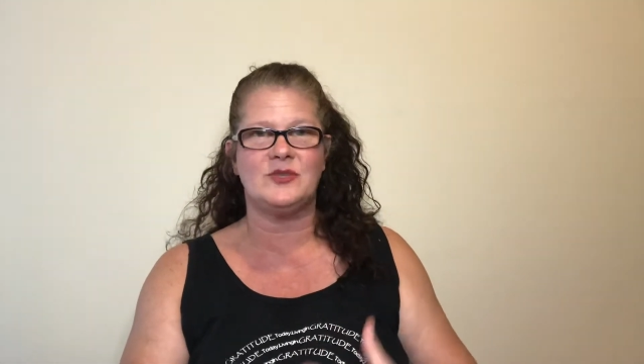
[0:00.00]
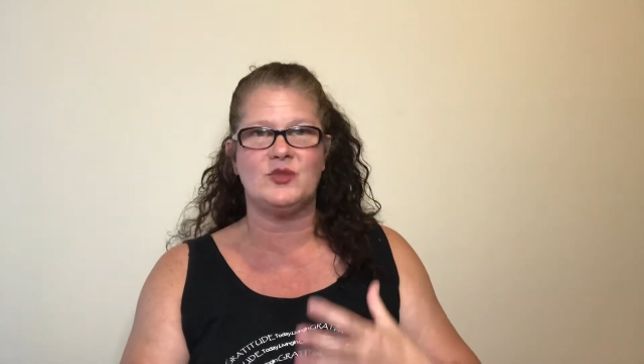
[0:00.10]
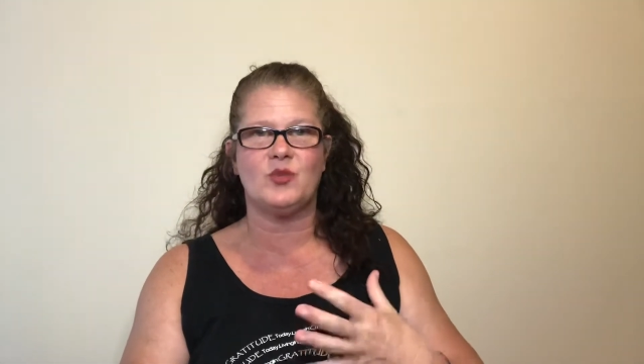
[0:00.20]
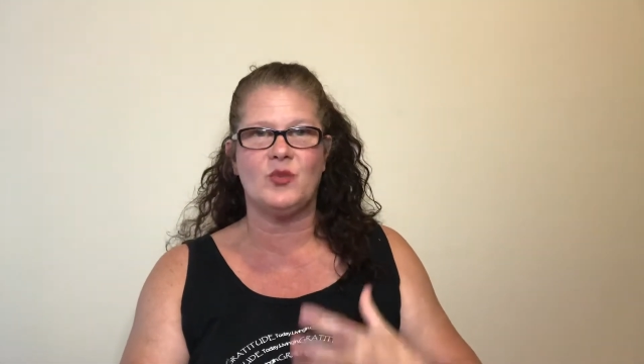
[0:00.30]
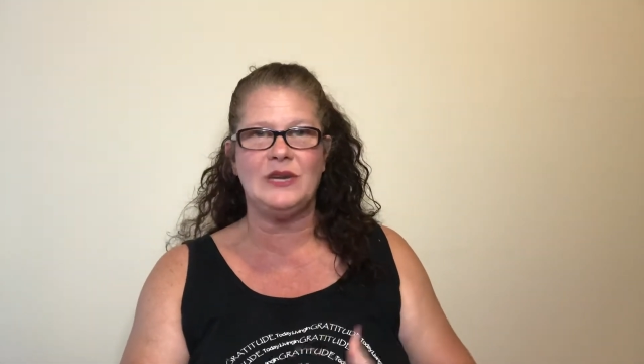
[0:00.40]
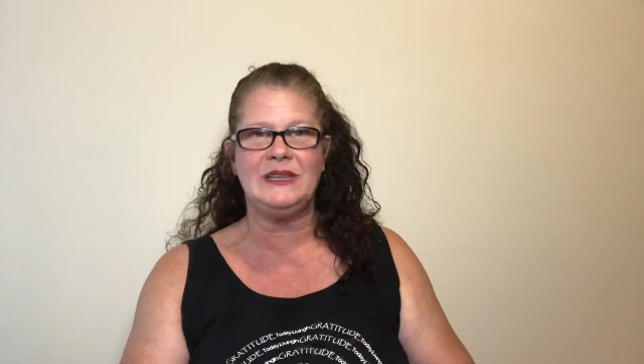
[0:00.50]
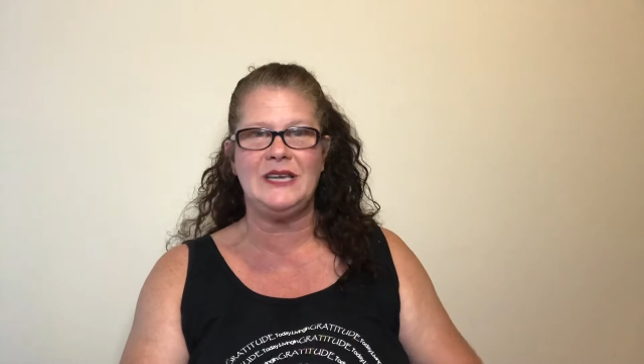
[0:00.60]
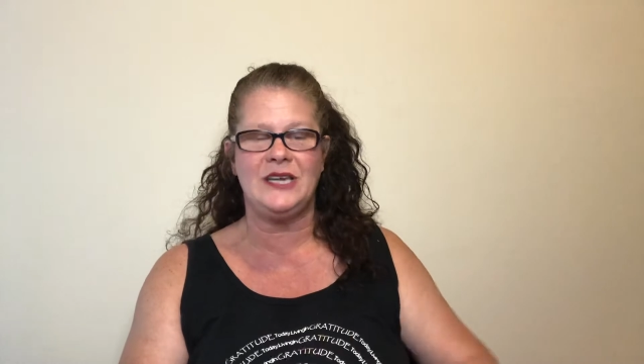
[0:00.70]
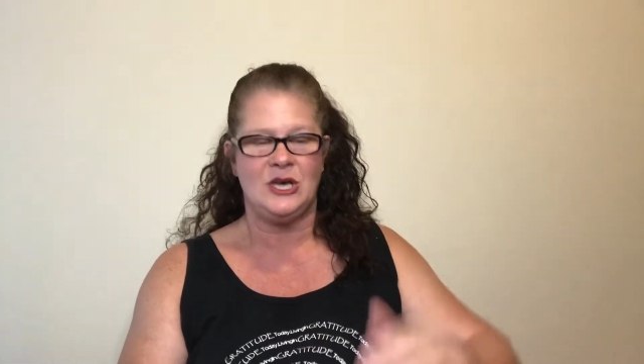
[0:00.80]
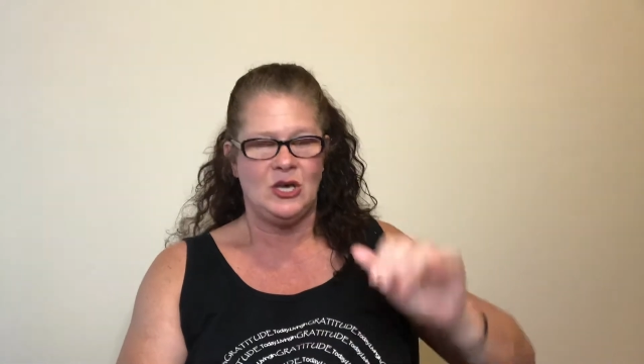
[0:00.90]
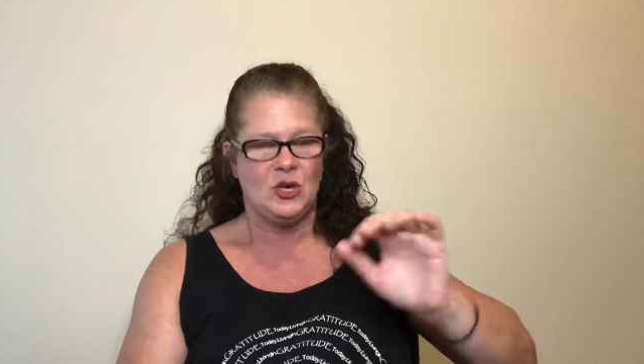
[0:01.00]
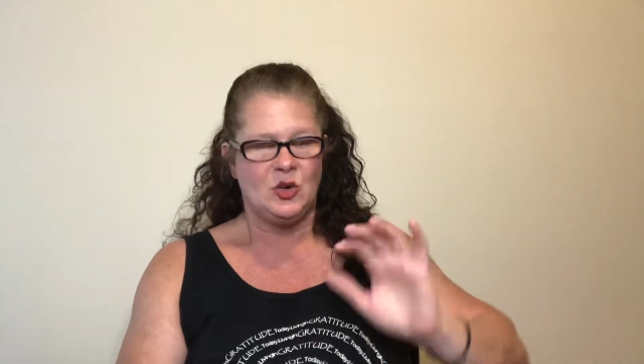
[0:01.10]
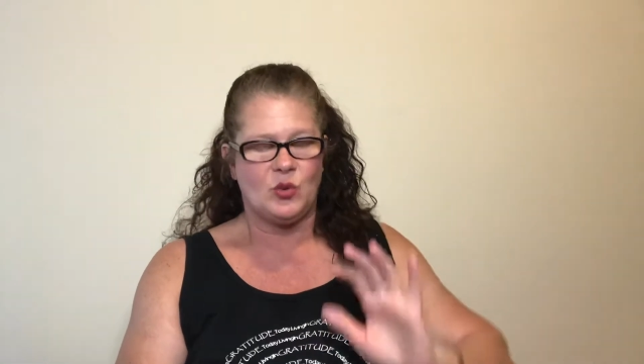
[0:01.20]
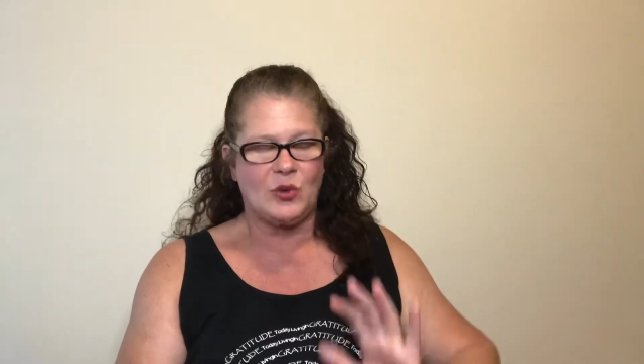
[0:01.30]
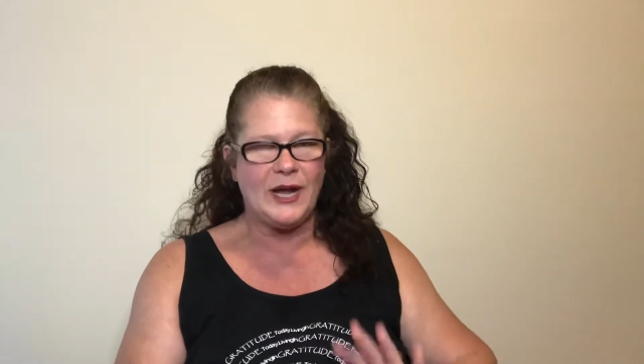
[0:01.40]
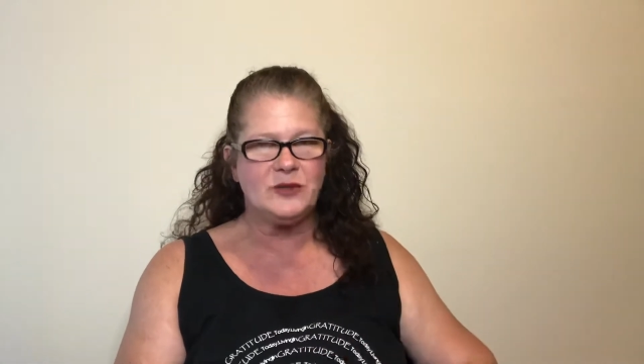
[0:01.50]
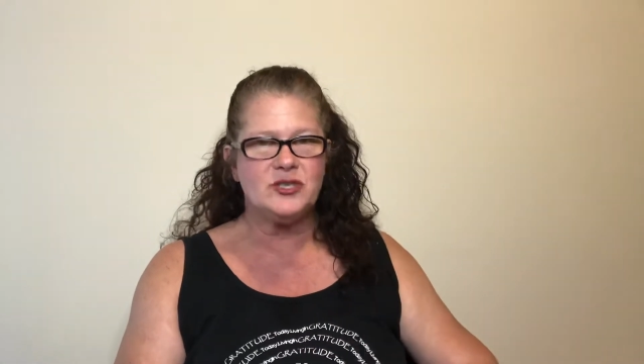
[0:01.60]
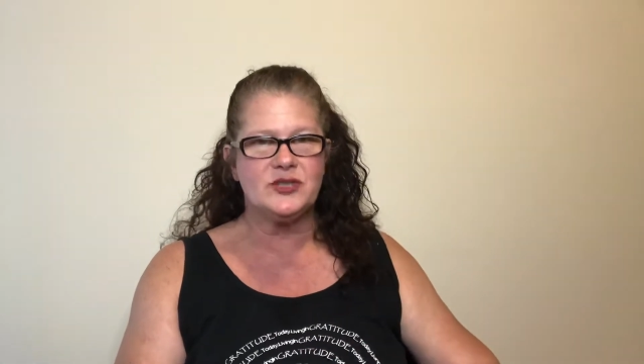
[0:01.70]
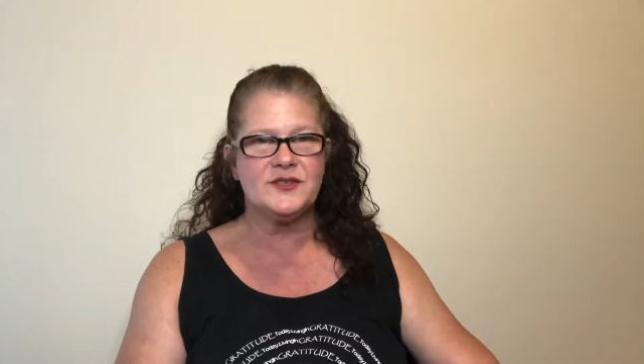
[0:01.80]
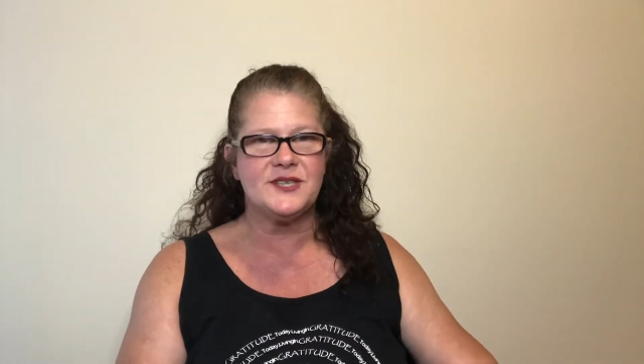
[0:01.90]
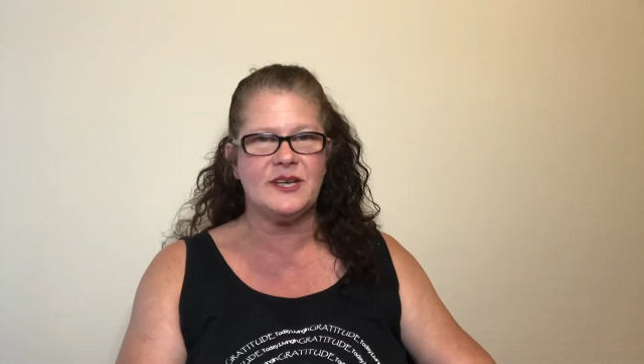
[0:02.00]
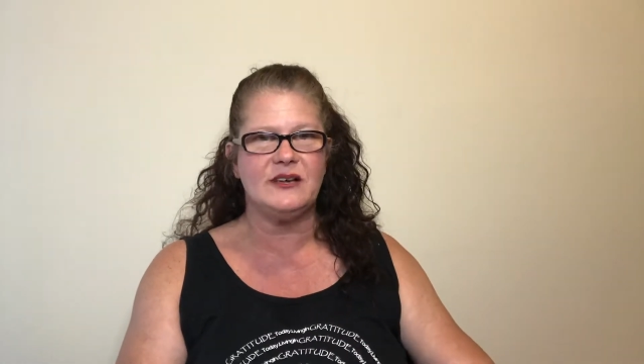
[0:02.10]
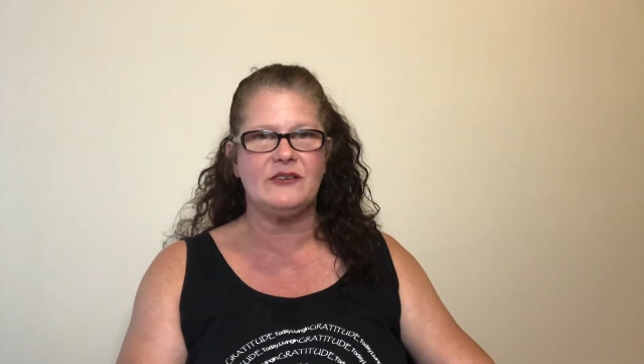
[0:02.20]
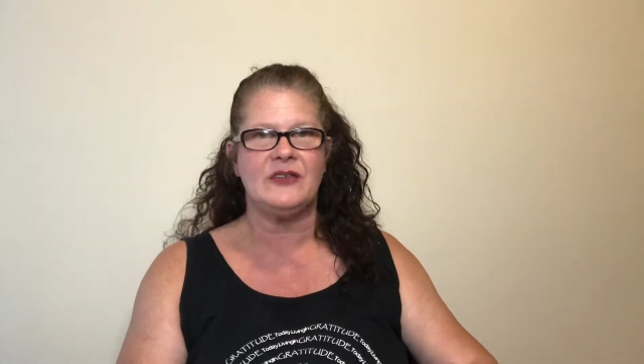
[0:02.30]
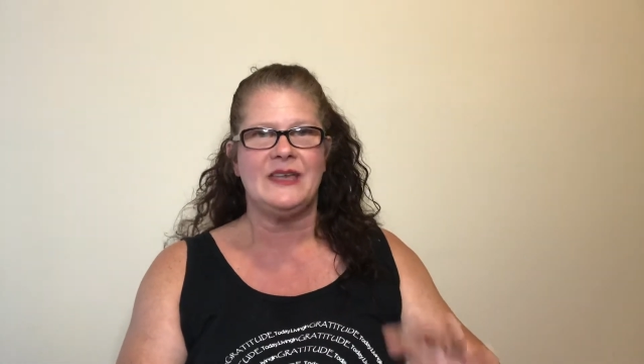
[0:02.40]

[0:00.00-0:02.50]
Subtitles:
to really ground yourself